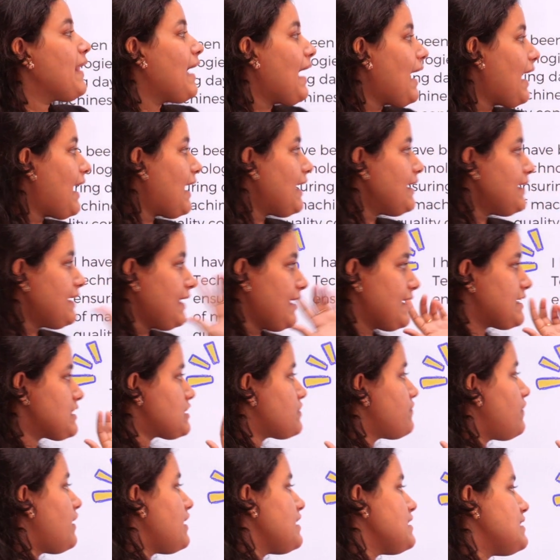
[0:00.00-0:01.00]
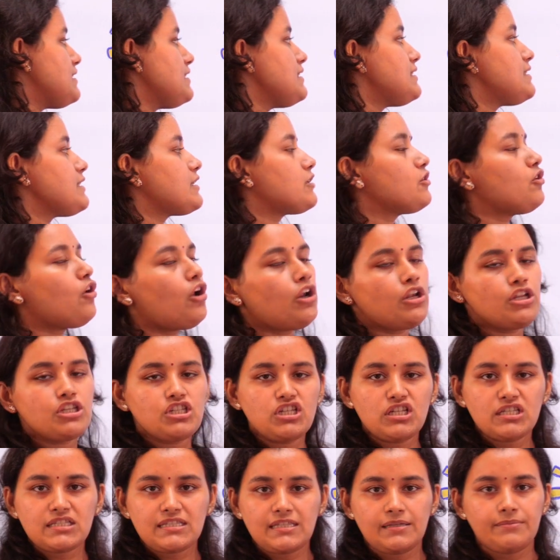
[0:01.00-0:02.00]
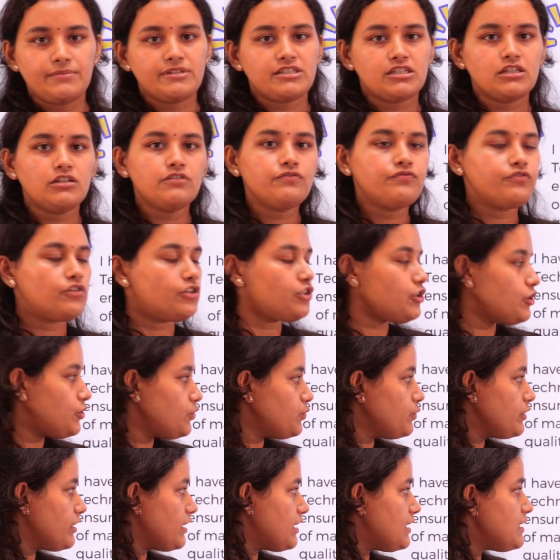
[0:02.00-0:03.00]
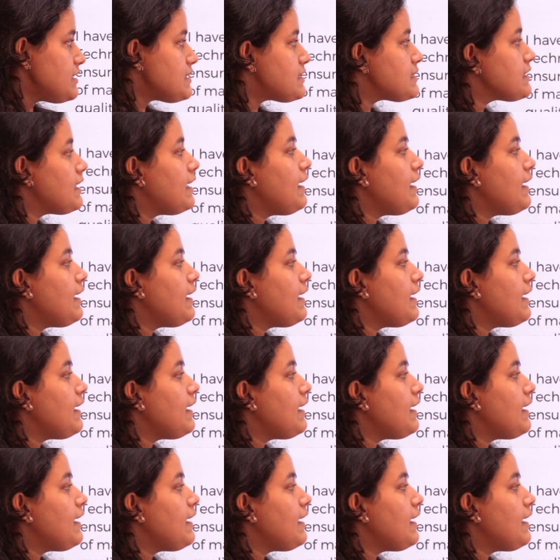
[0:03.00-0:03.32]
at XYZ Technologies Limited for 2 years.